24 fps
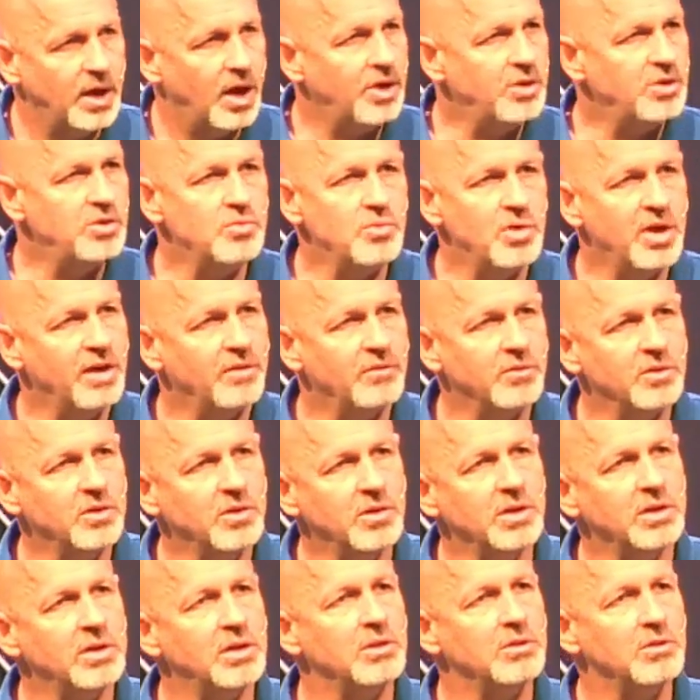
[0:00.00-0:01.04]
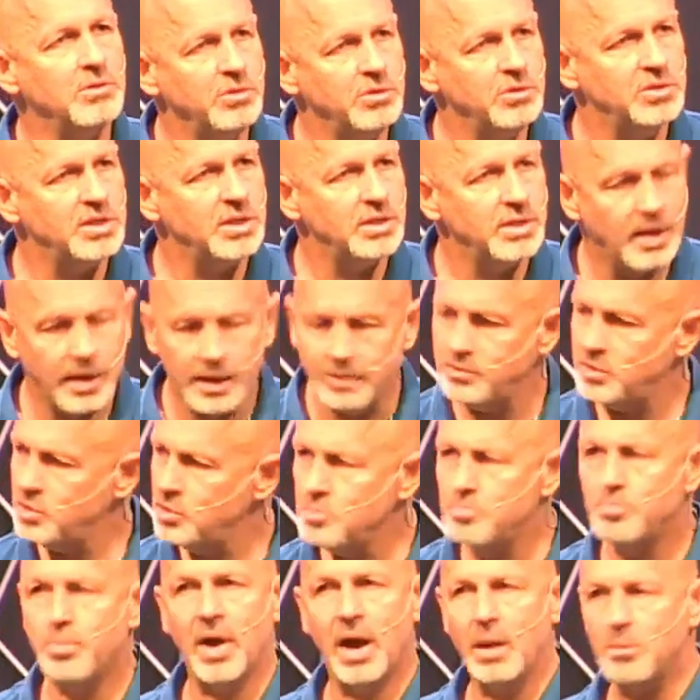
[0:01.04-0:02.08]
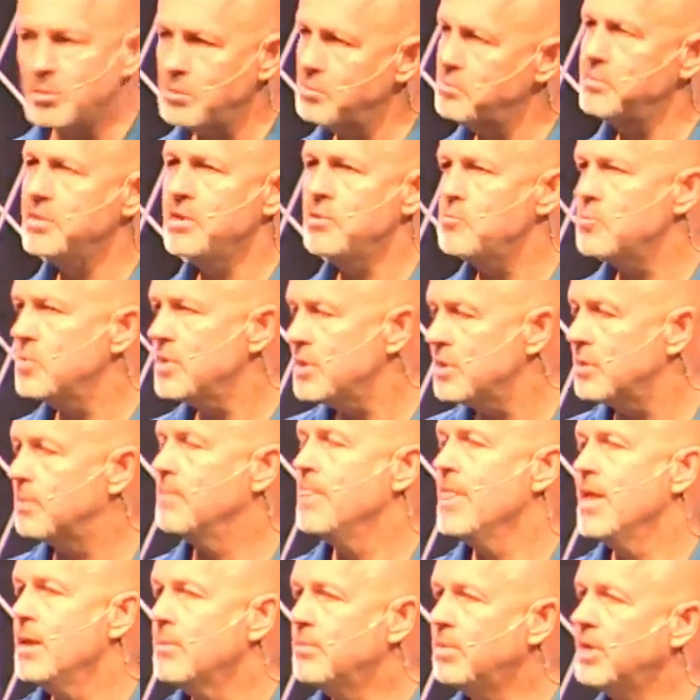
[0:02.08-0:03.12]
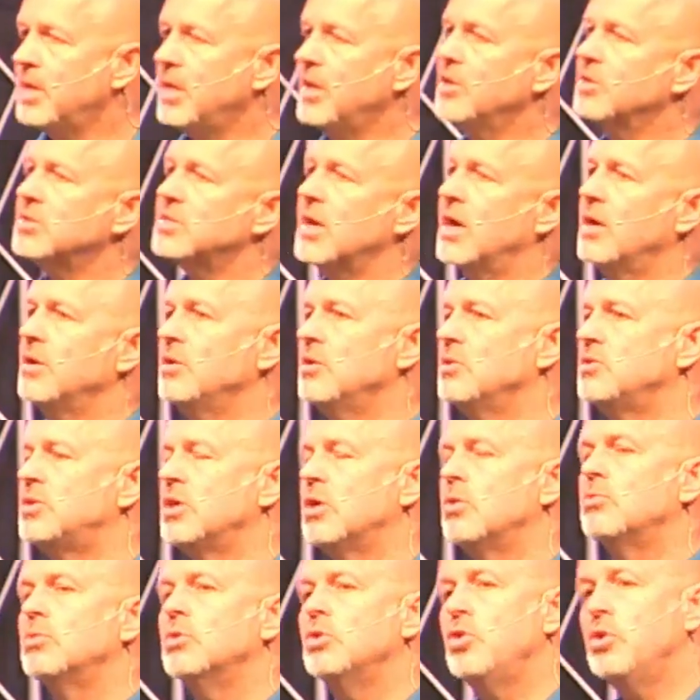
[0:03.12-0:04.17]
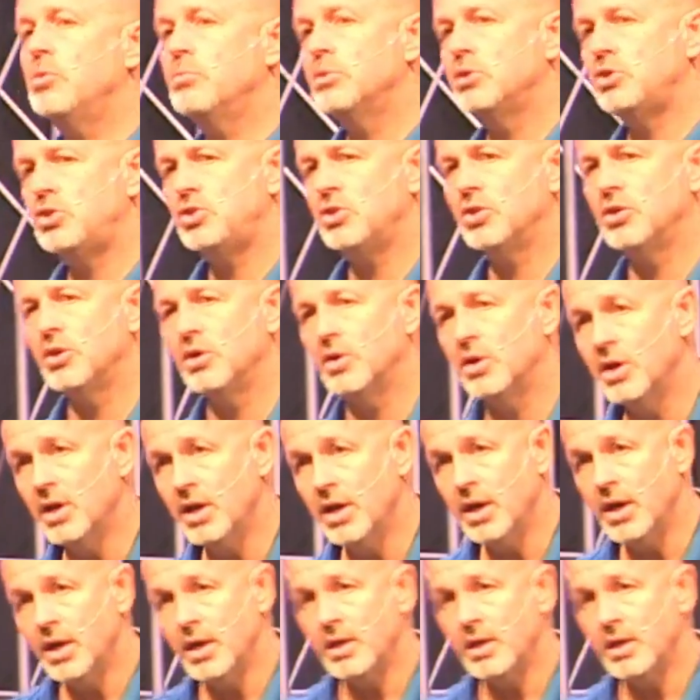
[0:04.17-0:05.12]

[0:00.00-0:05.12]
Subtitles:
Are you ever going to lose it? You probably will. But here's how you tell when you're mature.